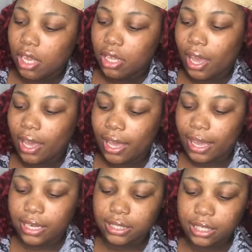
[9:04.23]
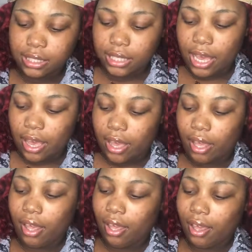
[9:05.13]
yeah i kind of
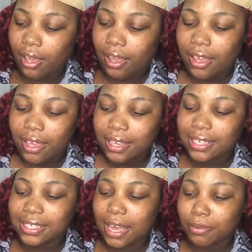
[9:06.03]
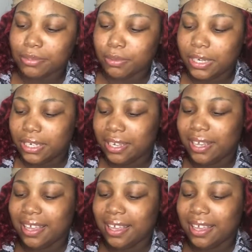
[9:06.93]
tongue because i was reading